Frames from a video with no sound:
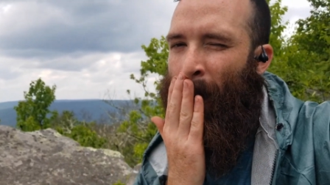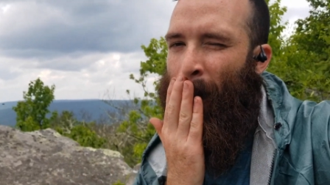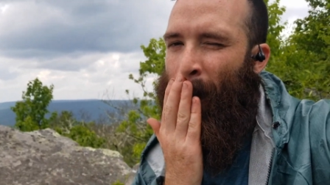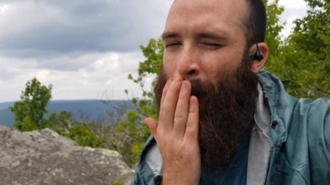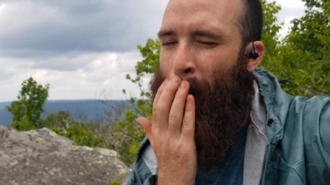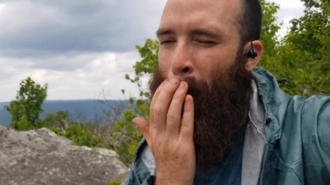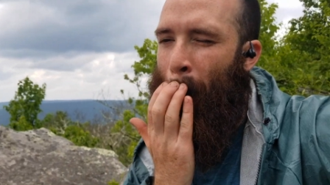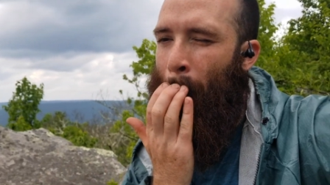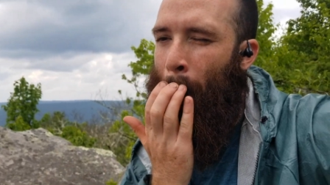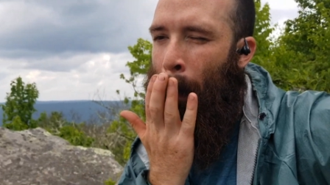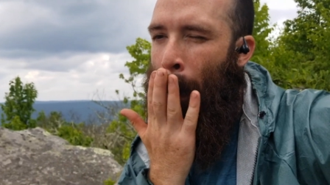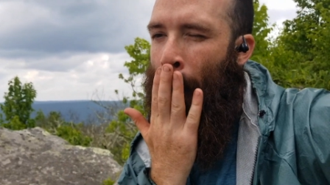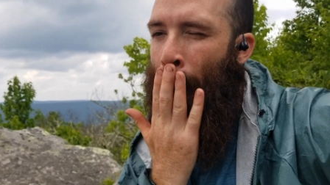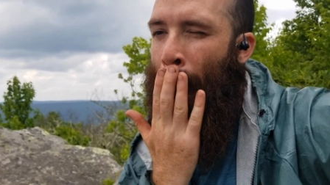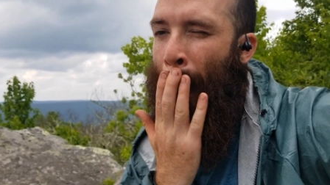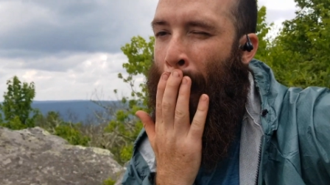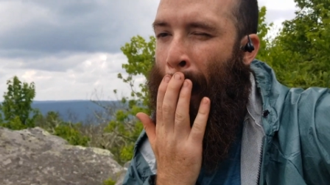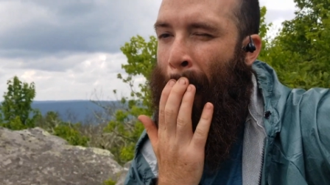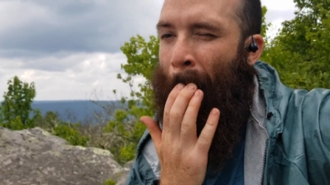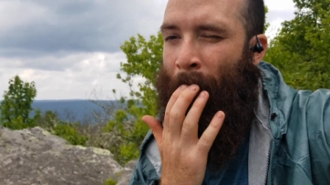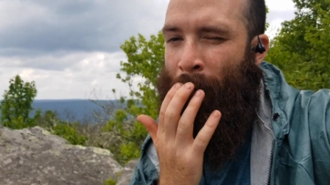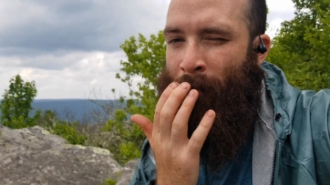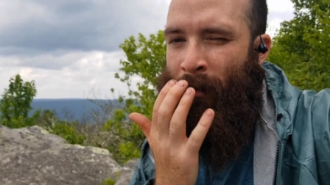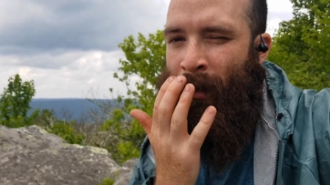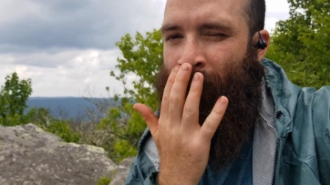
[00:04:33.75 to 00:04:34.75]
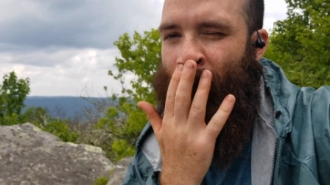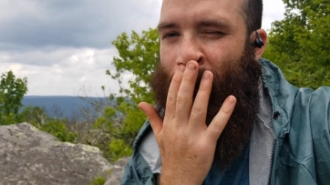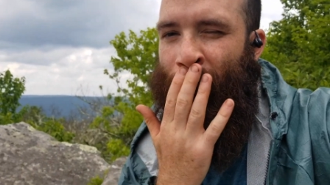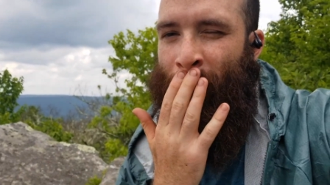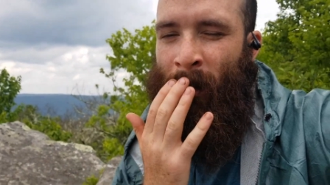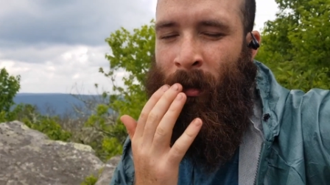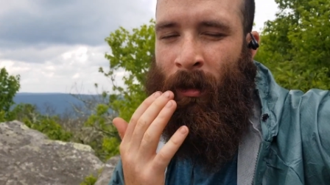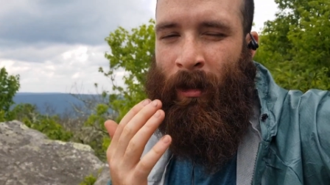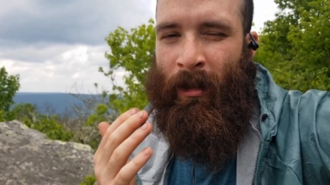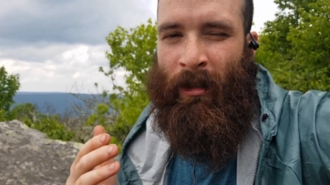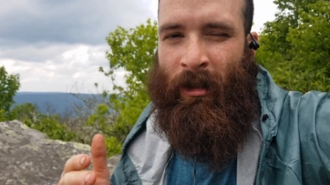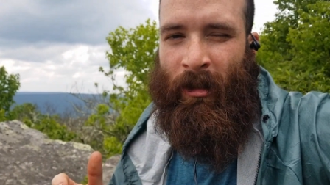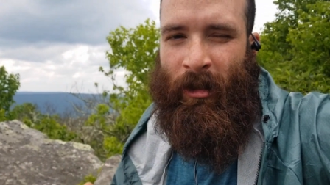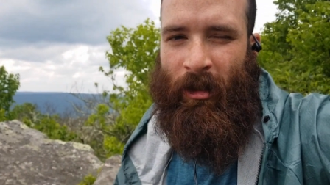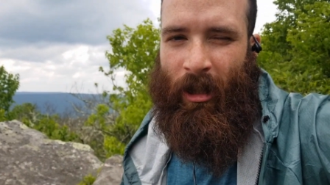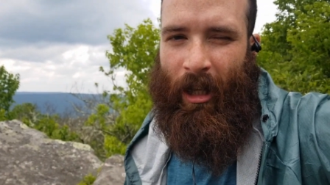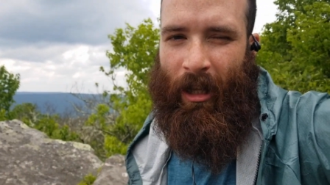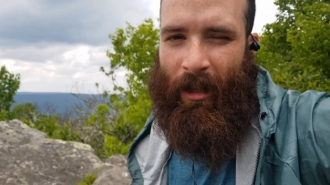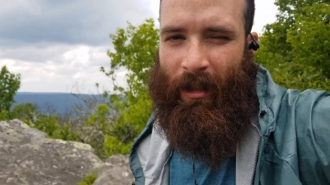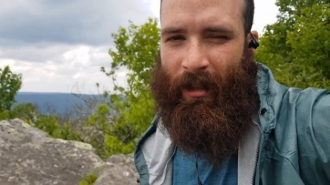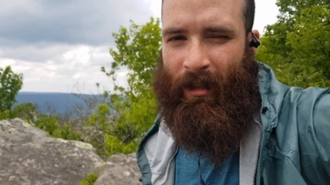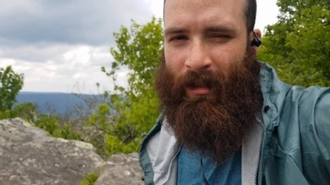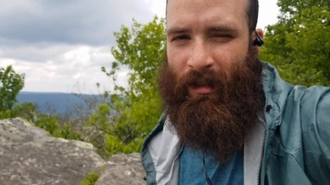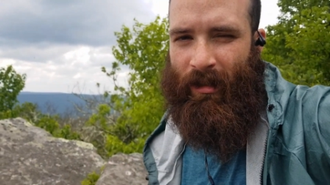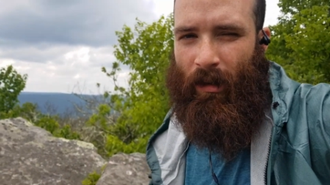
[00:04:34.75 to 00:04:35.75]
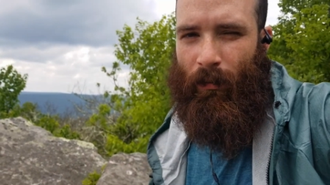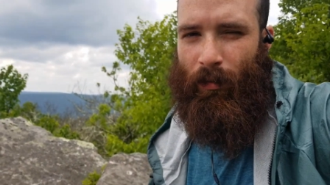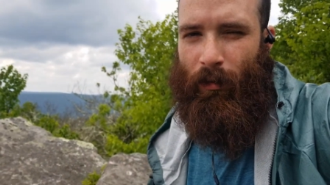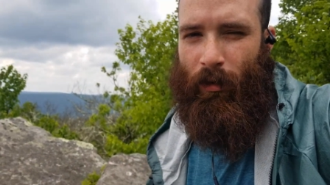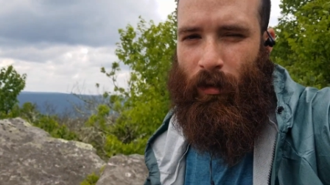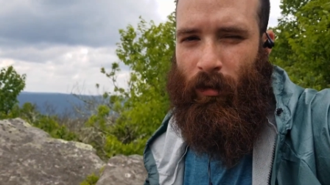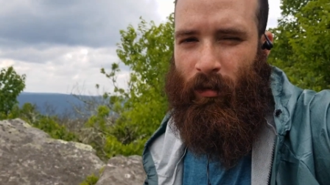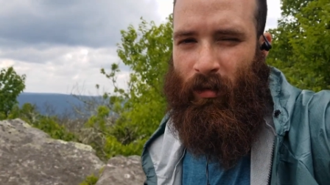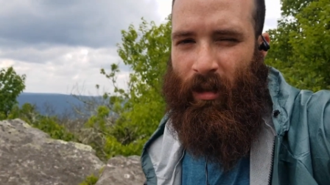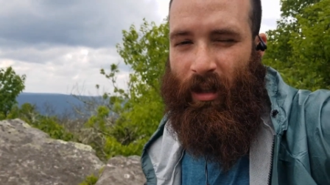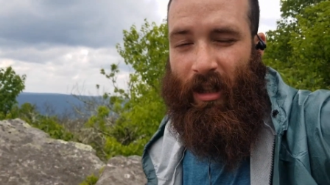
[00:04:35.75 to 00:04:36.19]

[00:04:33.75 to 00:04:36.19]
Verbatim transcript: So I'm definitely looking to shake things up soon.